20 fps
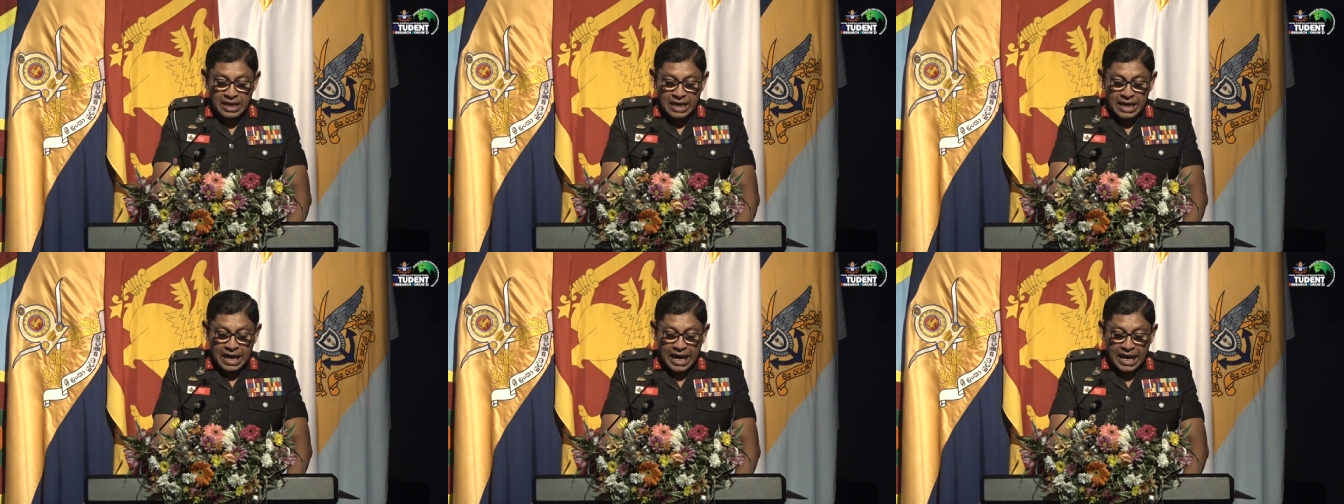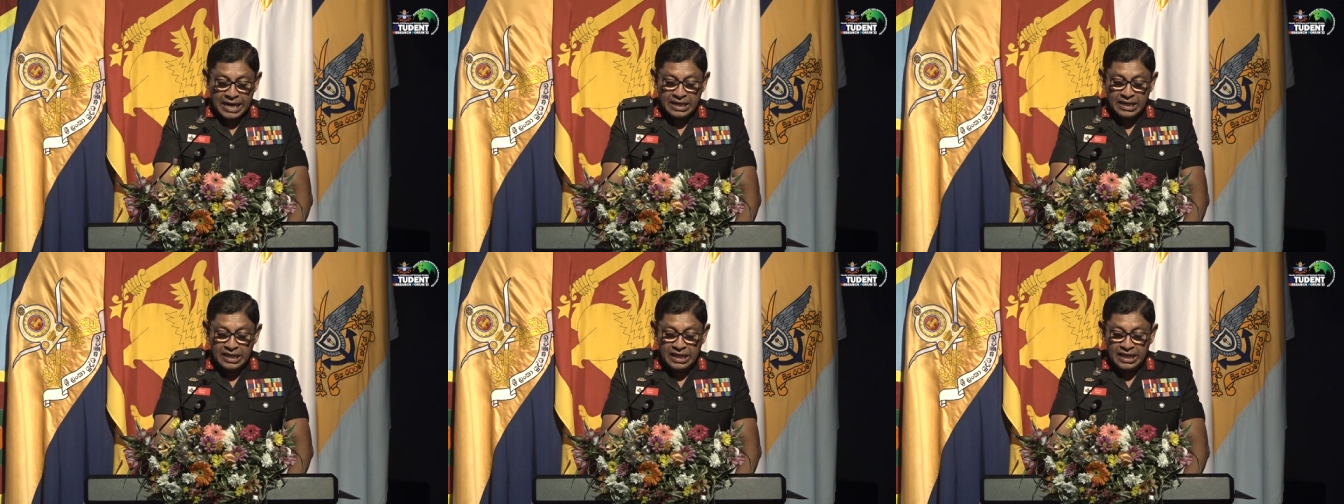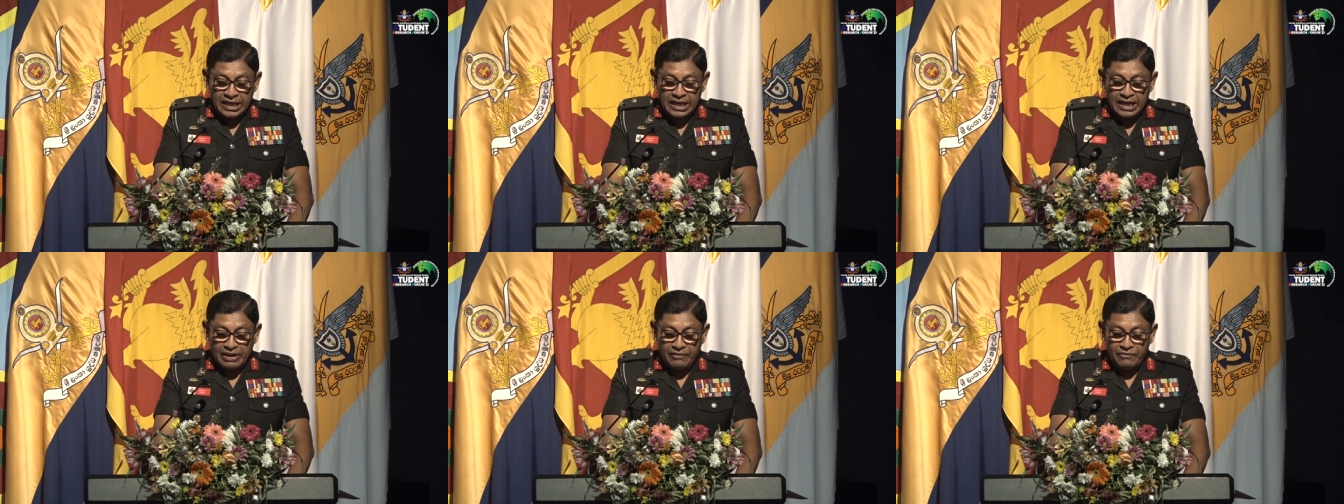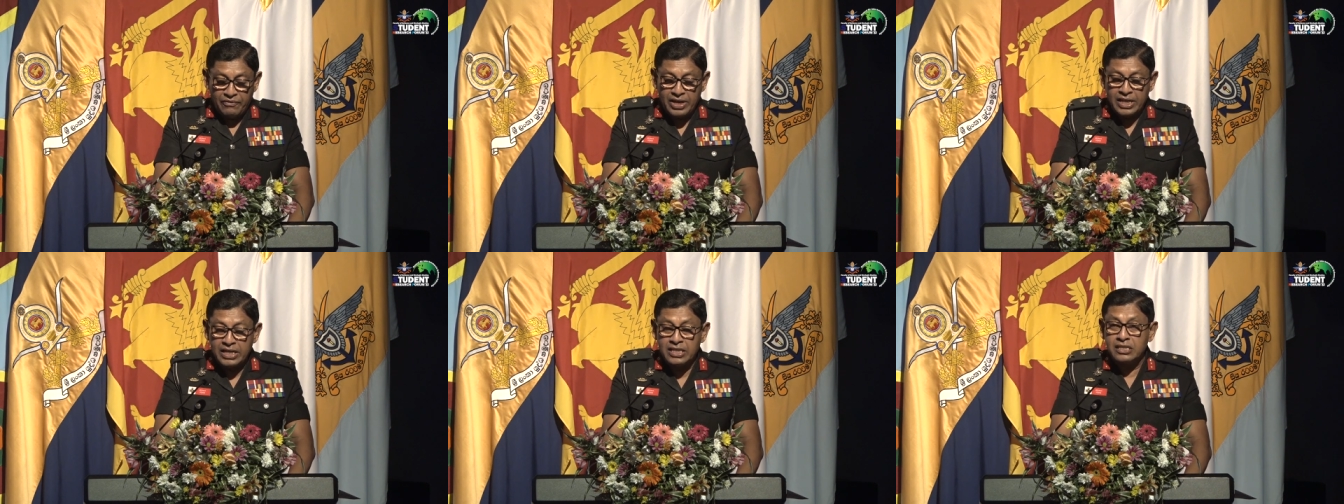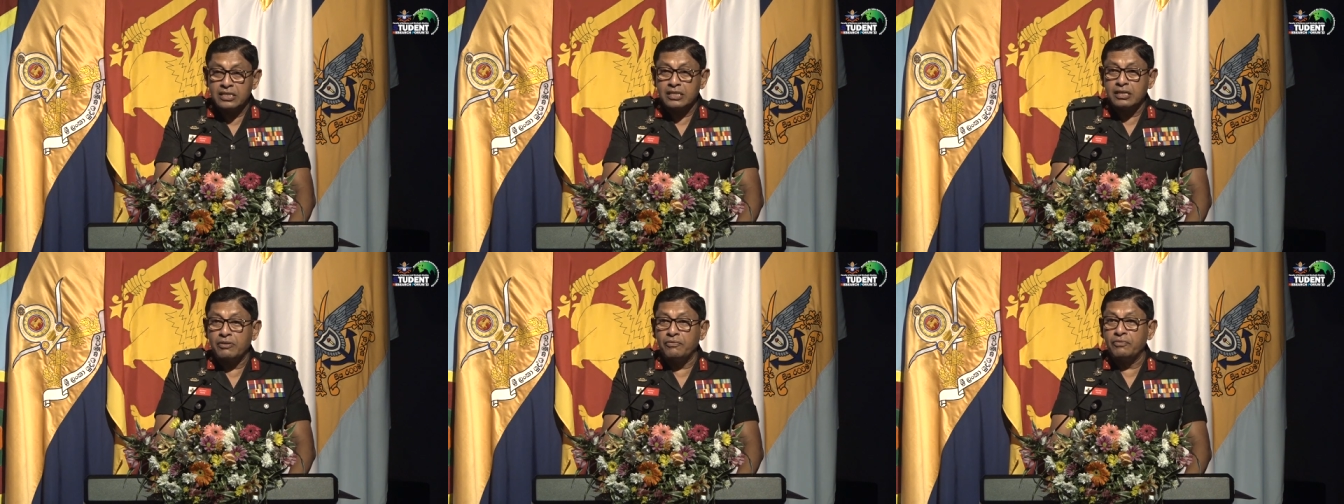handling
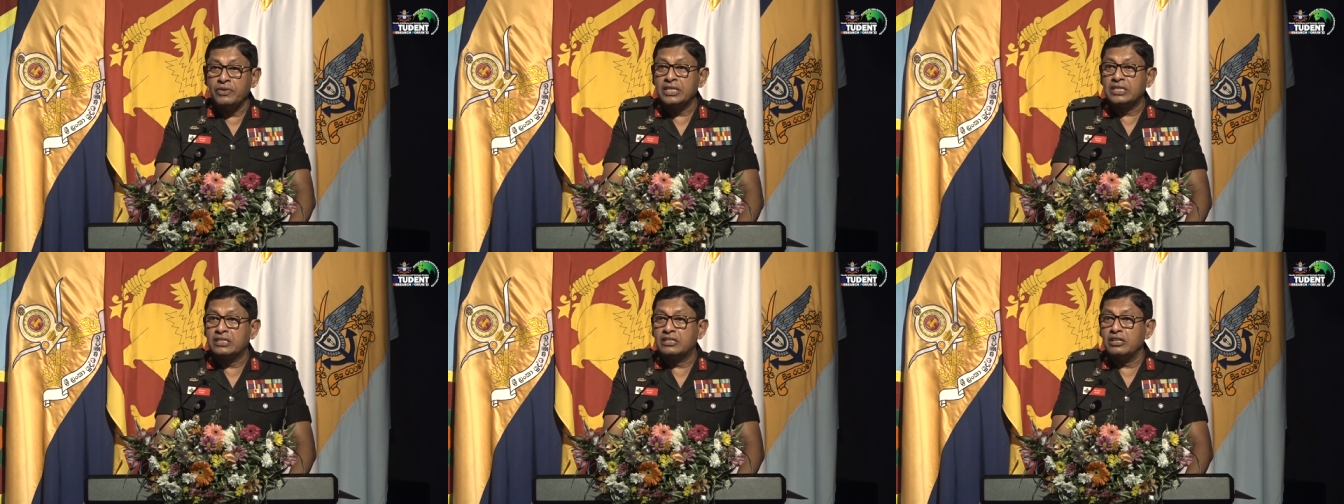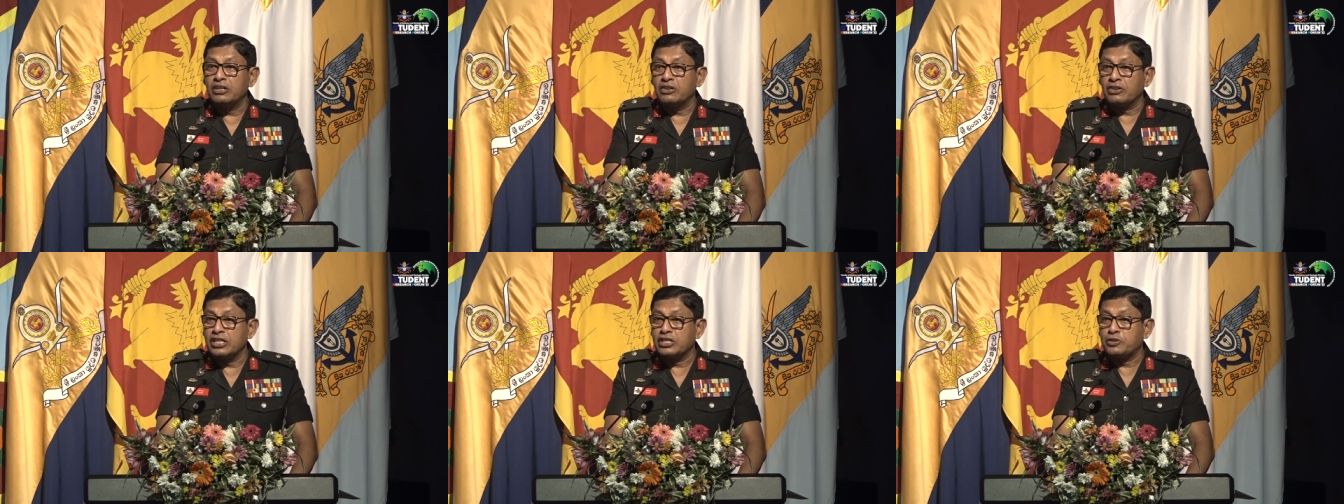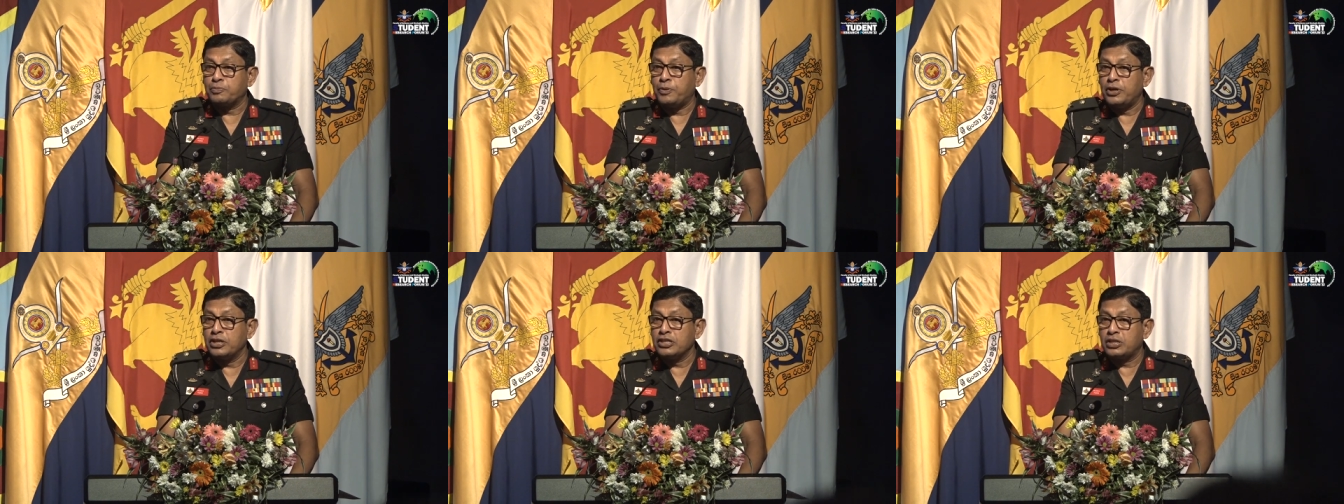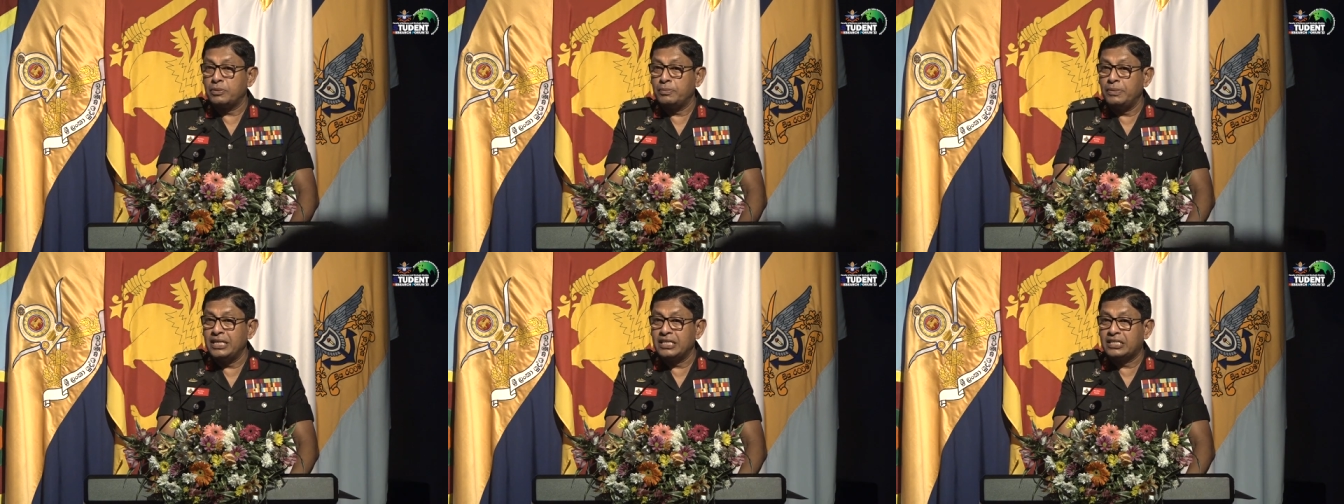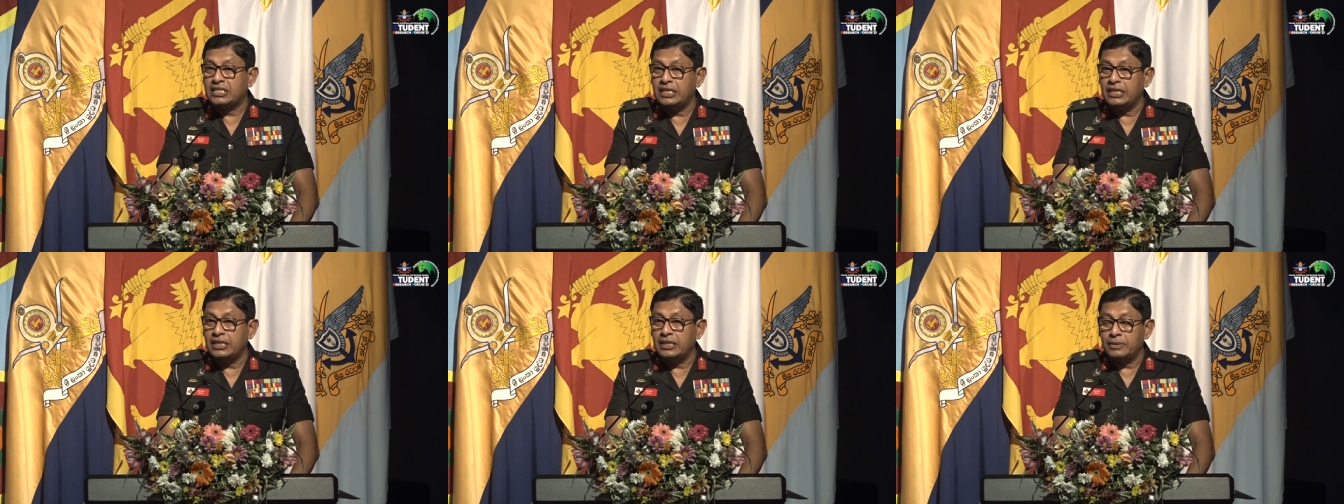events with
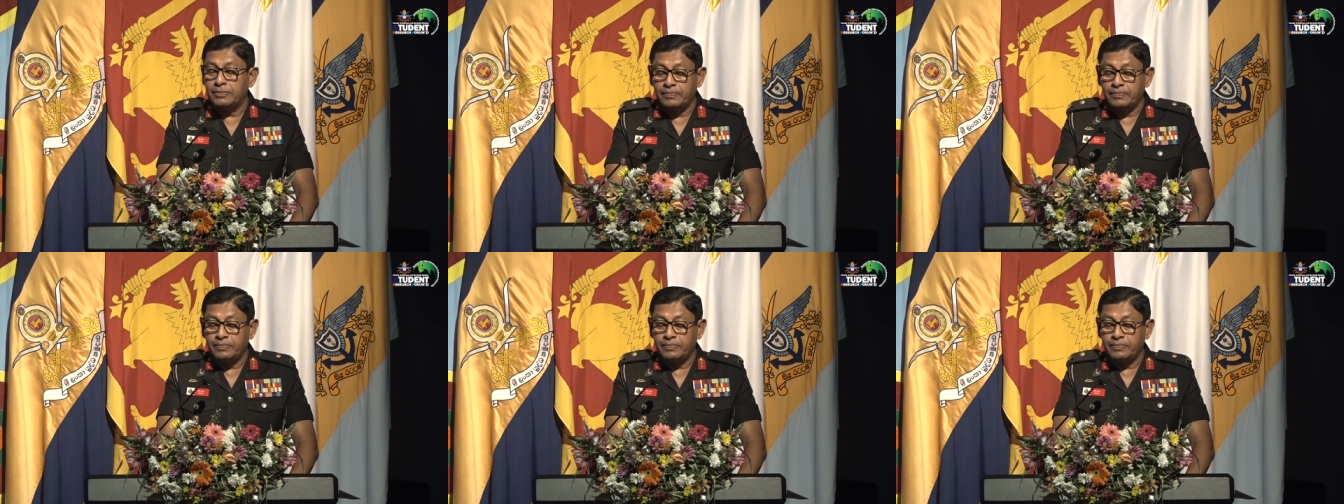responsibility